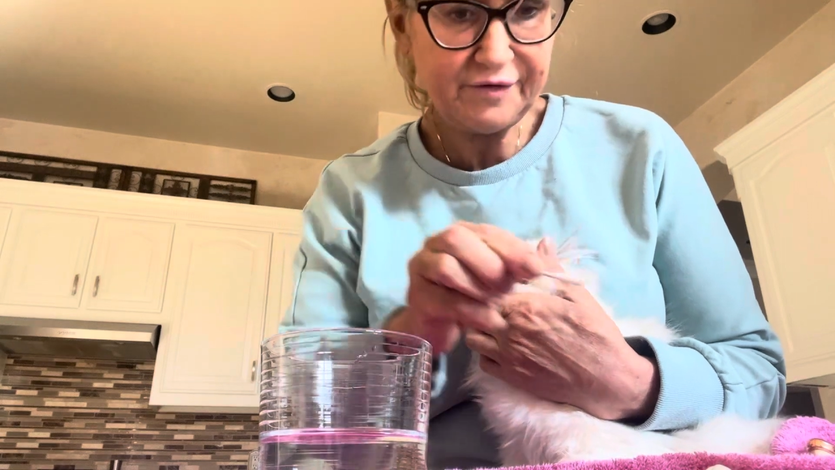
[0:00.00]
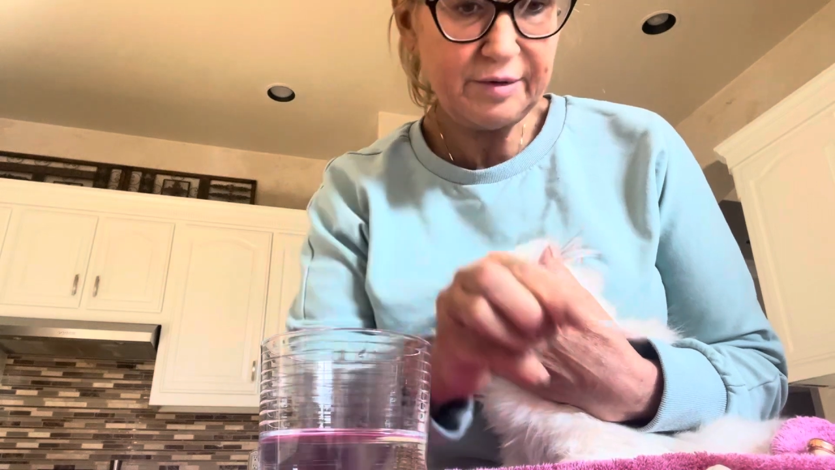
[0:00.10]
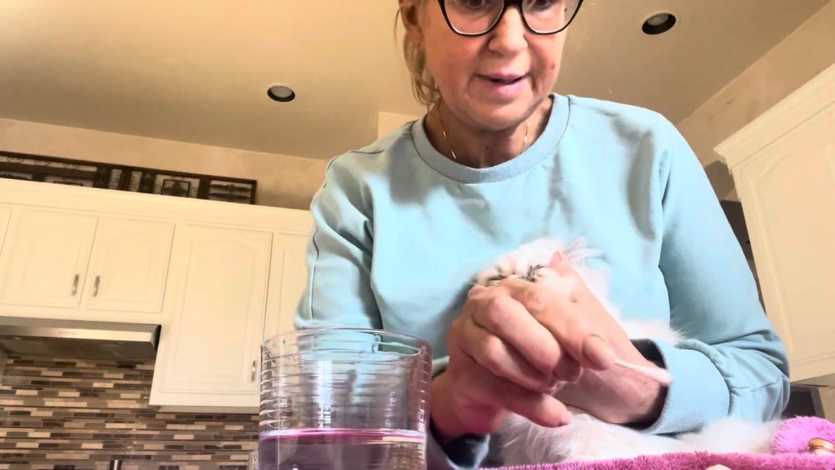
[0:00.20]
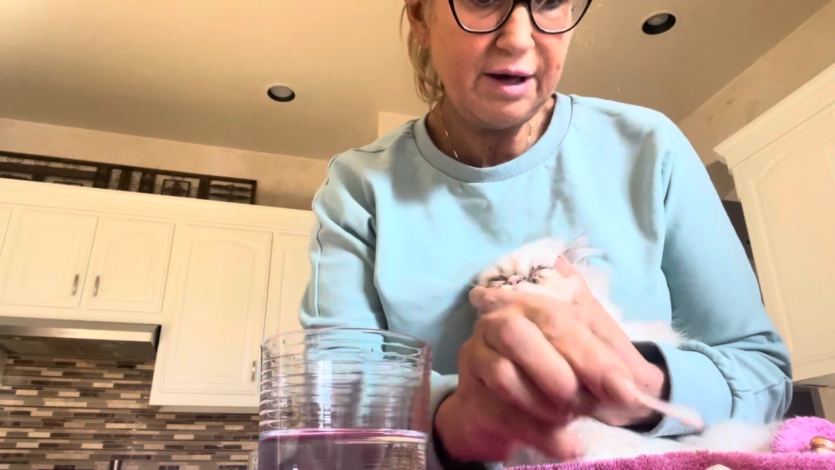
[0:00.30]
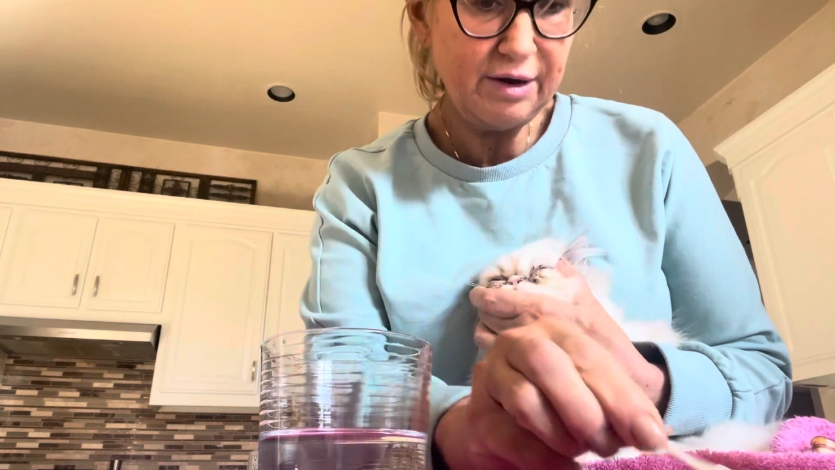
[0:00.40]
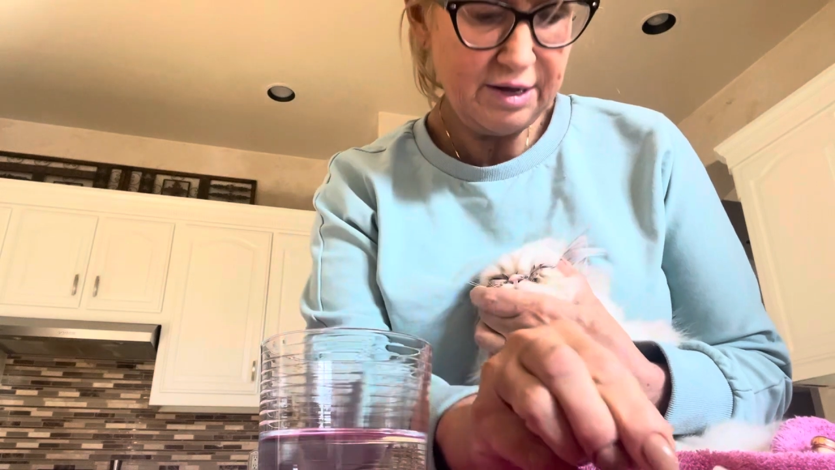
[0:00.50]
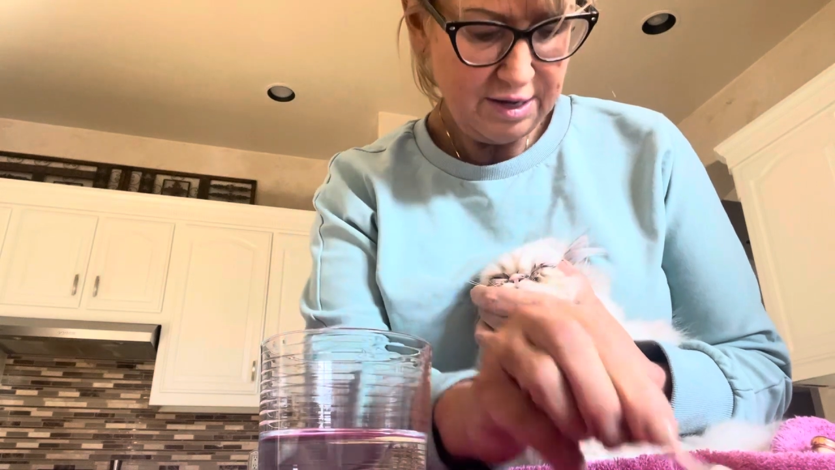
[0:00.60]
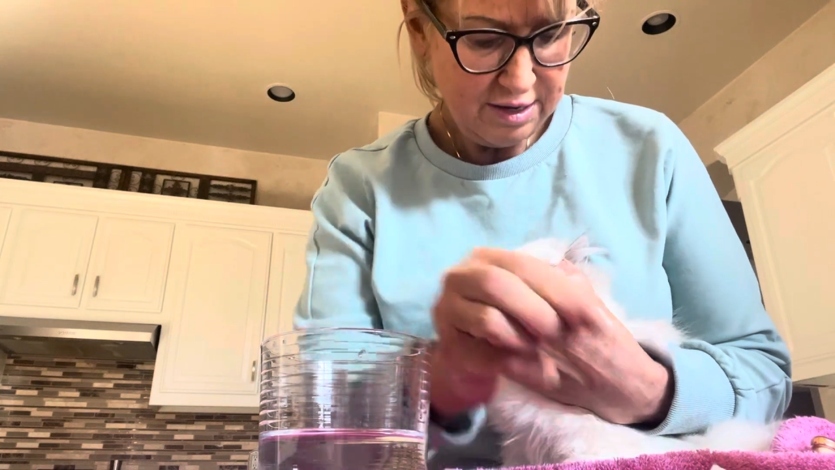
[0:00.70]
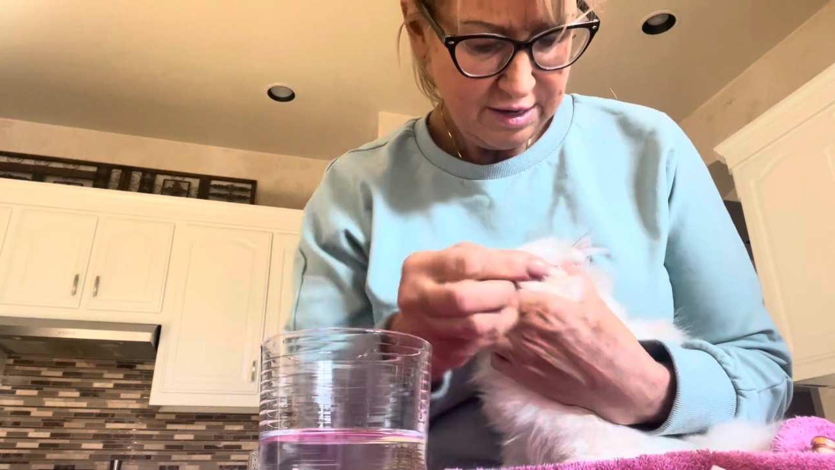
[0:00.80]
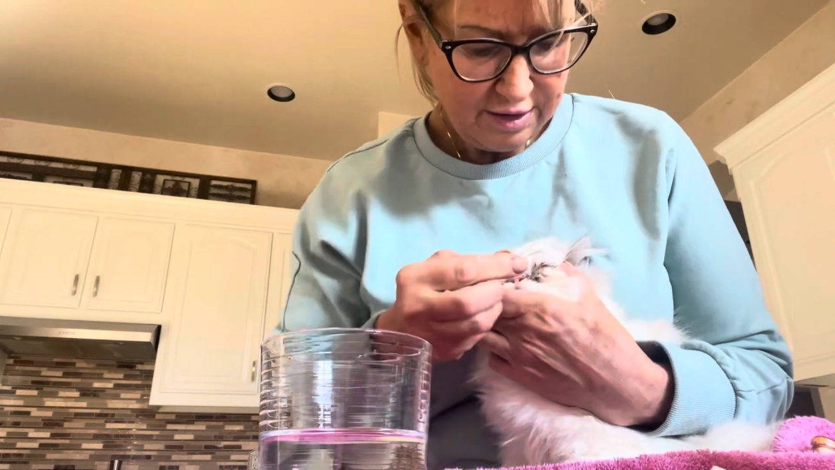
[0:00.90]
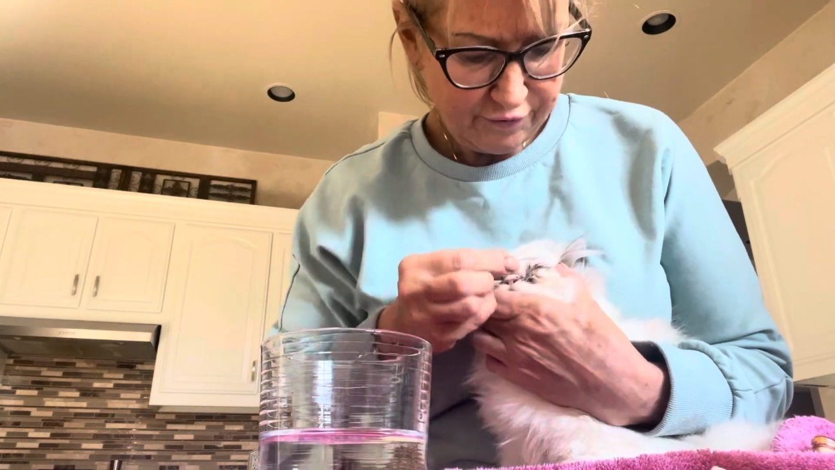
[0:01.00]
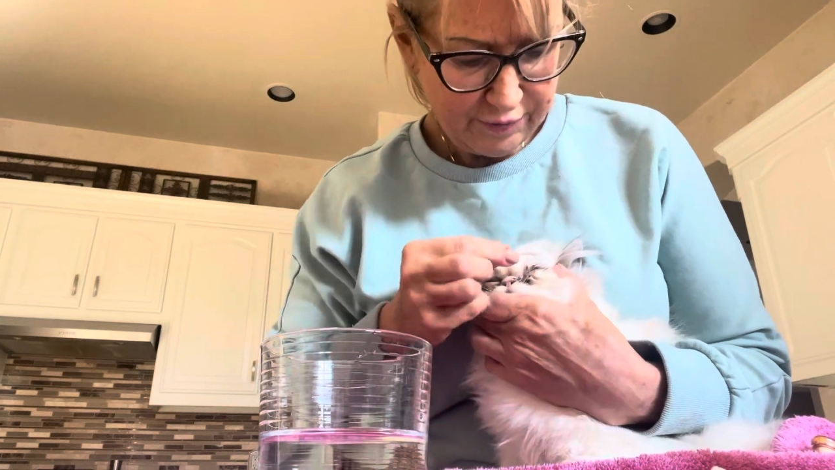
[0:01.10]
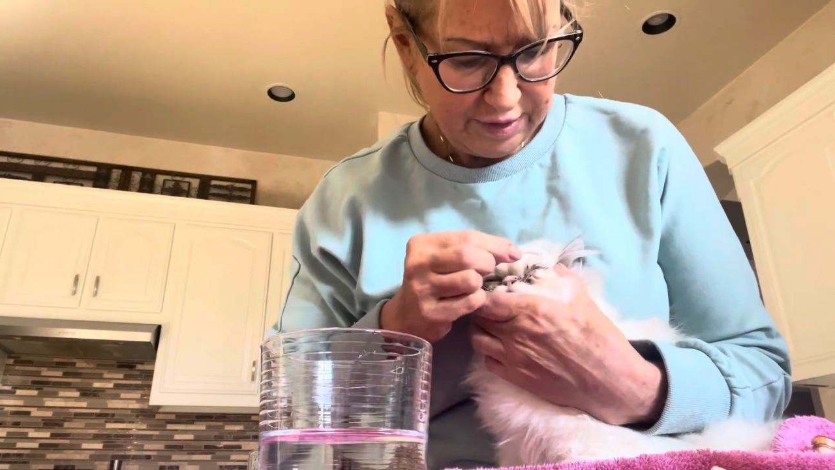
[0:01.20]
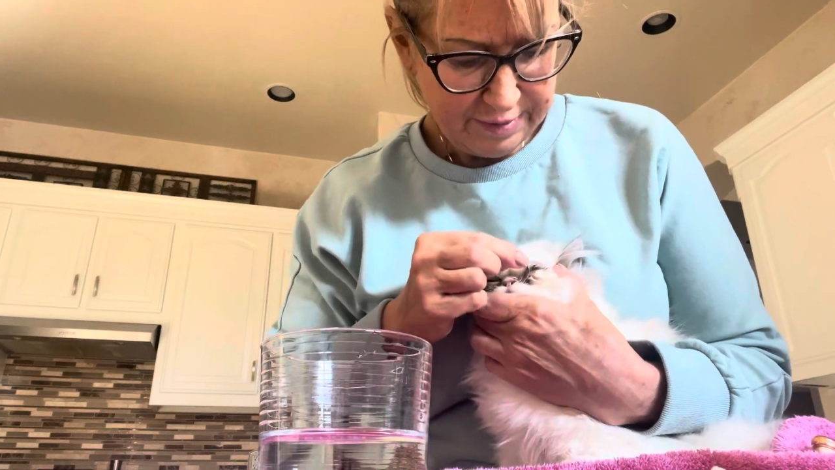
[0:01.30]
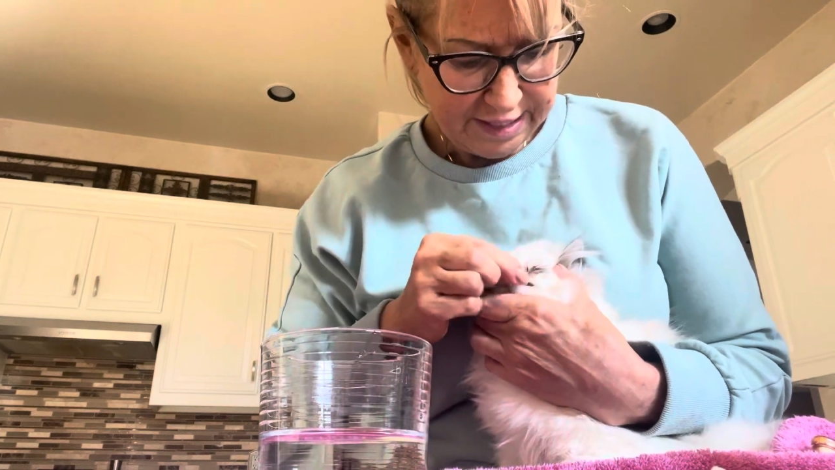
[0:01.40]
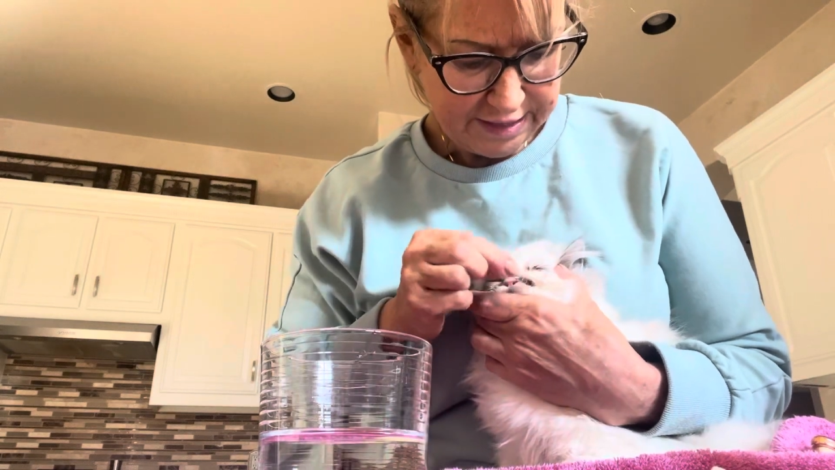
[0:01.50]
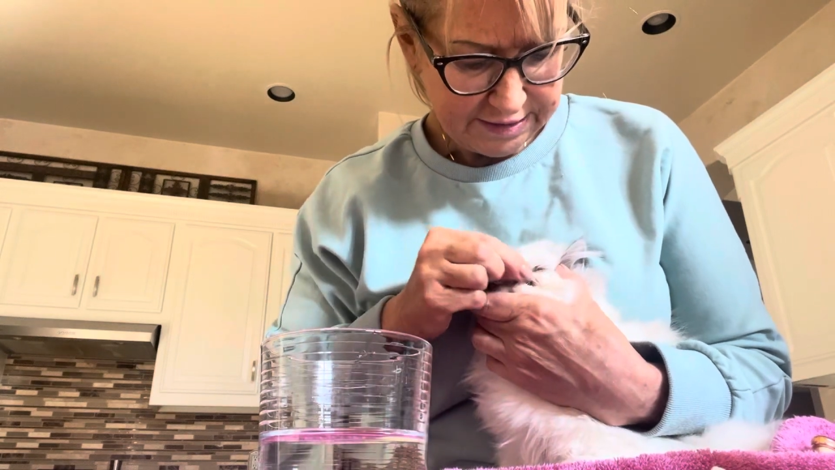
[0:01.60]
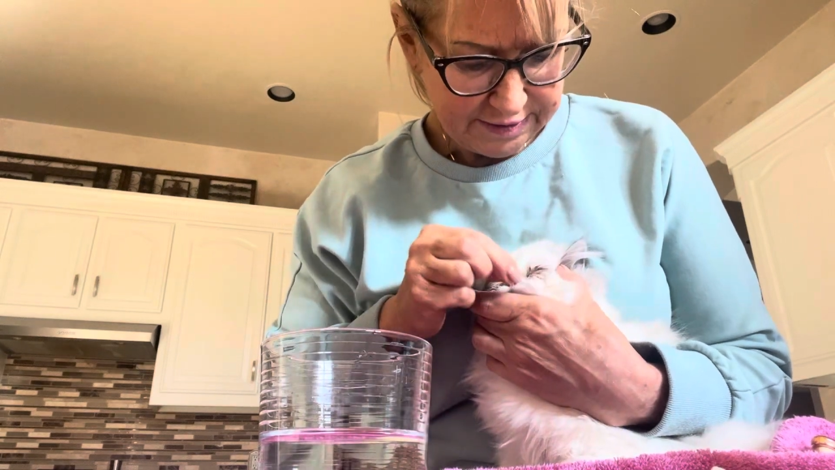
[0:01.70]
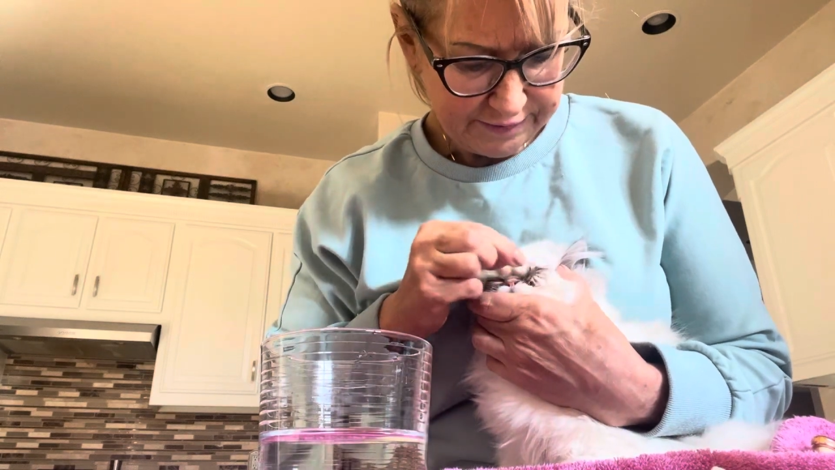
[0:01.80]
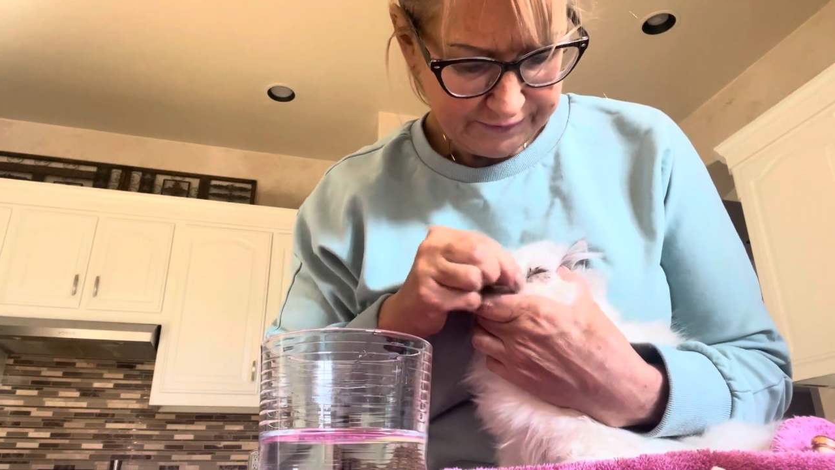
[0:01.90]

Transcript: for about 3 minutes.